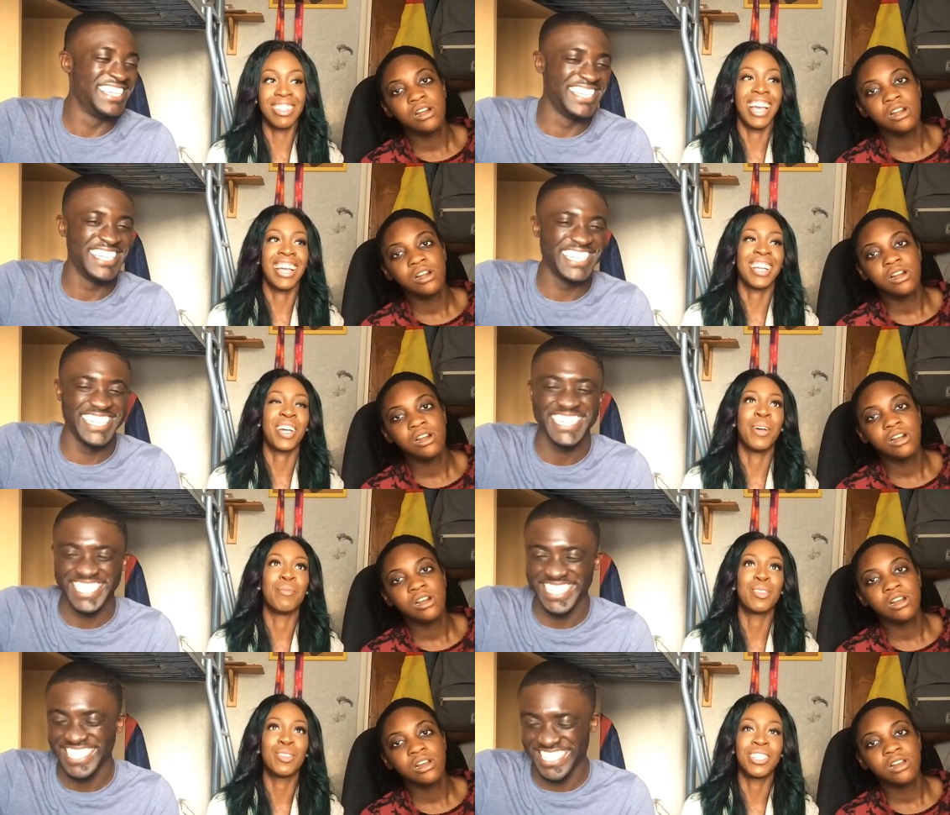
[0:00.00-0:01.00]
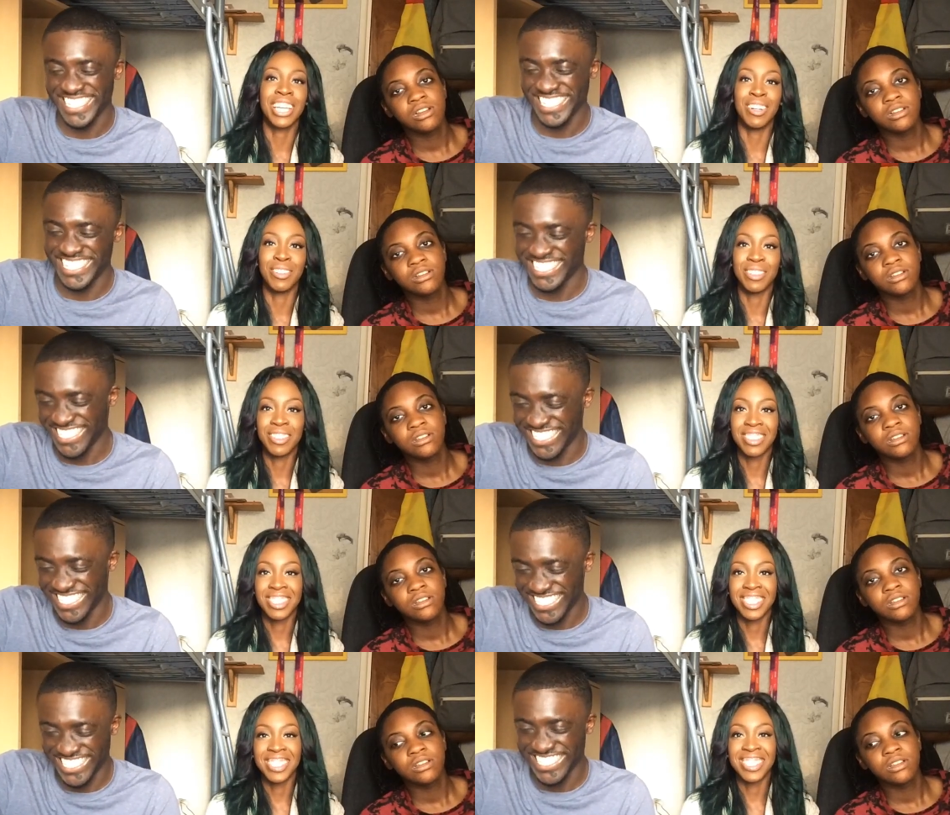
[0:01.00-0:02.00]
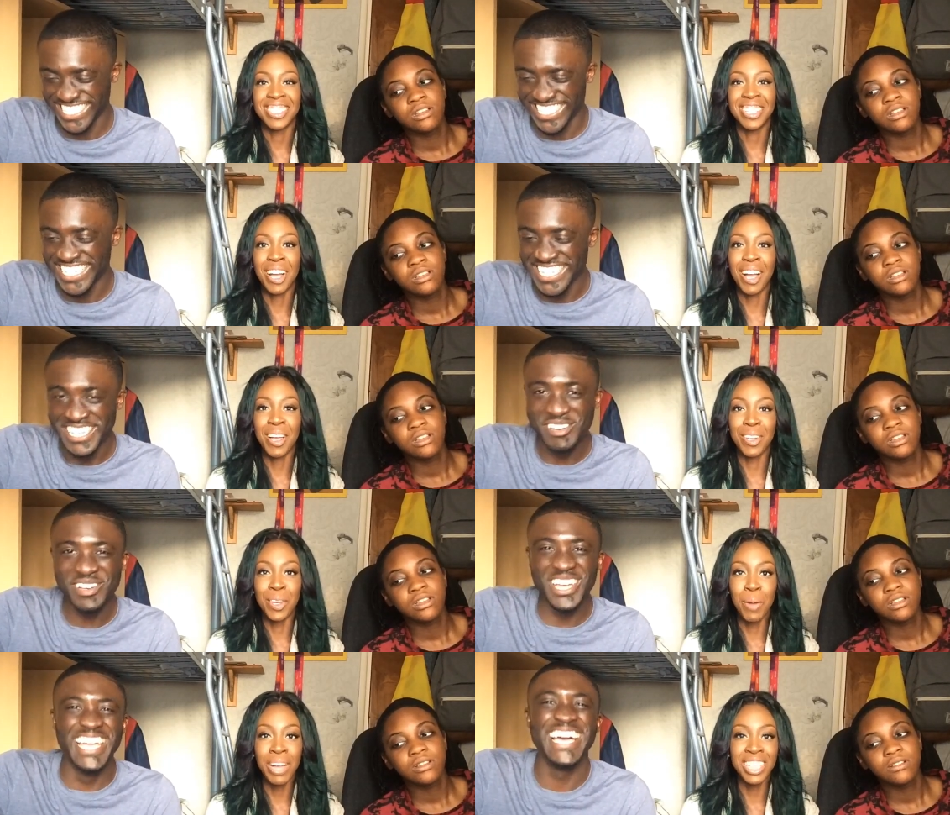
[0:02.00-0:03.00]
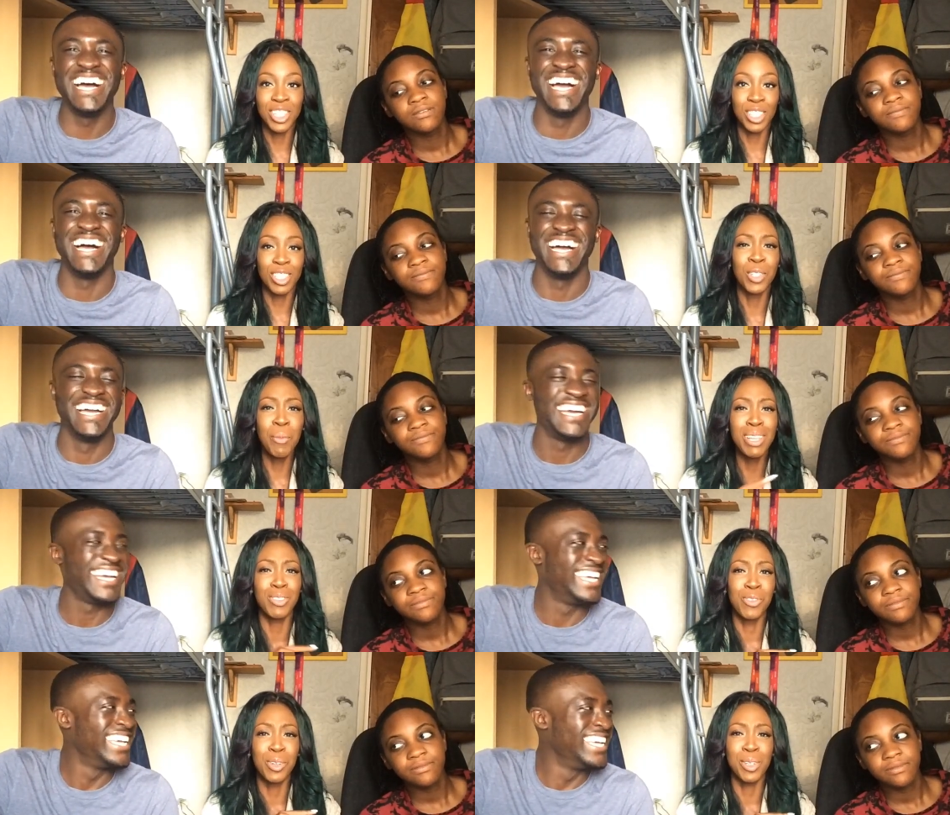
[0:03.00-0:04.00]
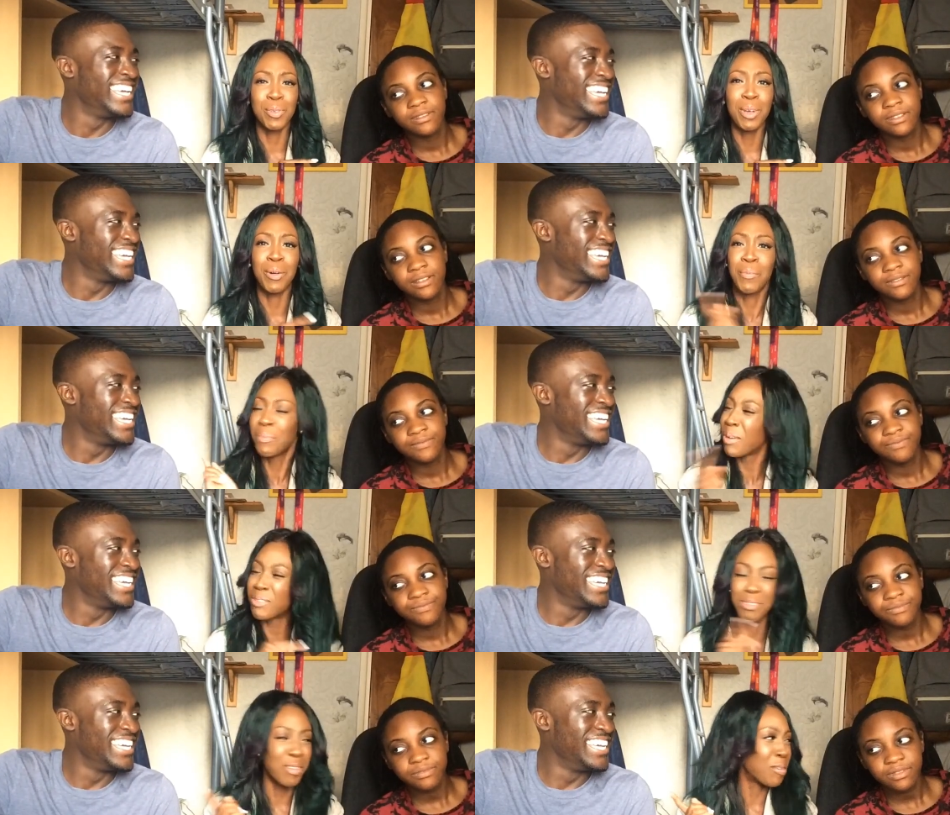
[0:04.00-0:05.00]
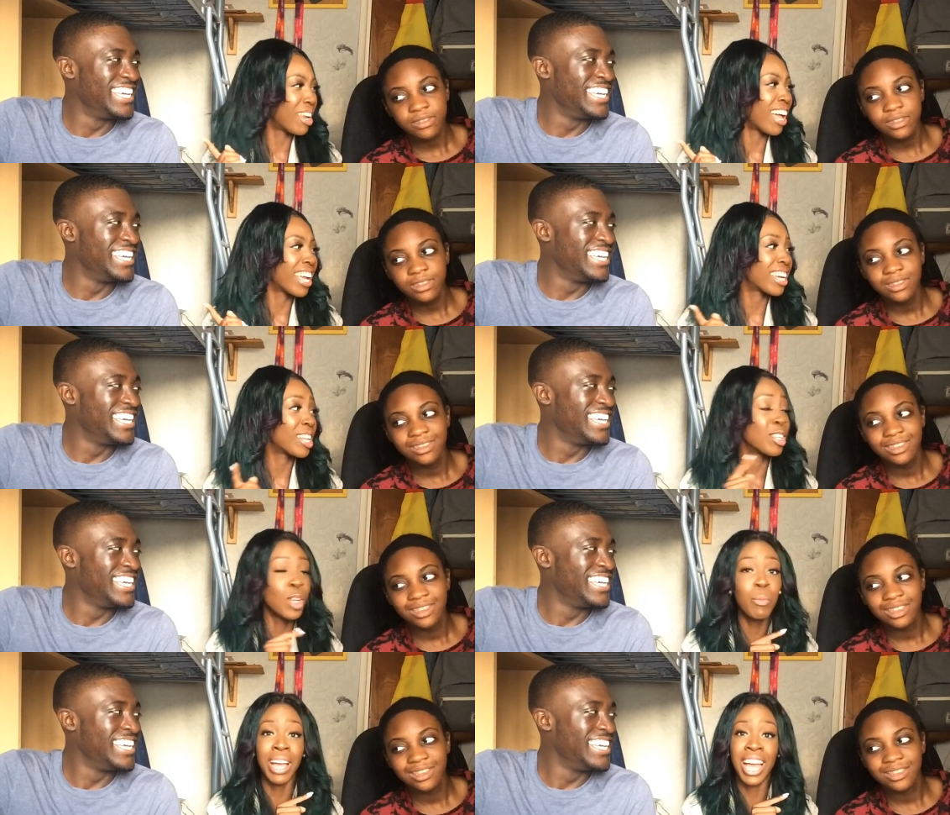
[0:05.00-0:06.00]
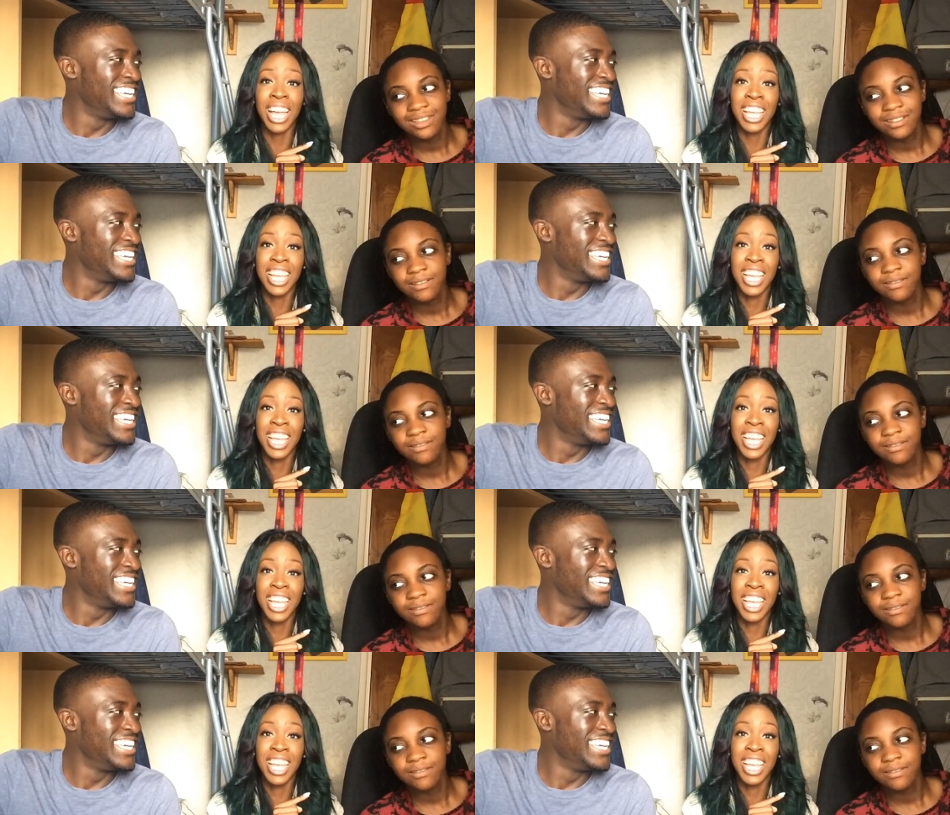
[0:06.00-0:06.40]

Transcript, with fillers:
Speaker 1: like um stush girl. Noma's just Noma's rude as well. Both of you were like Noma.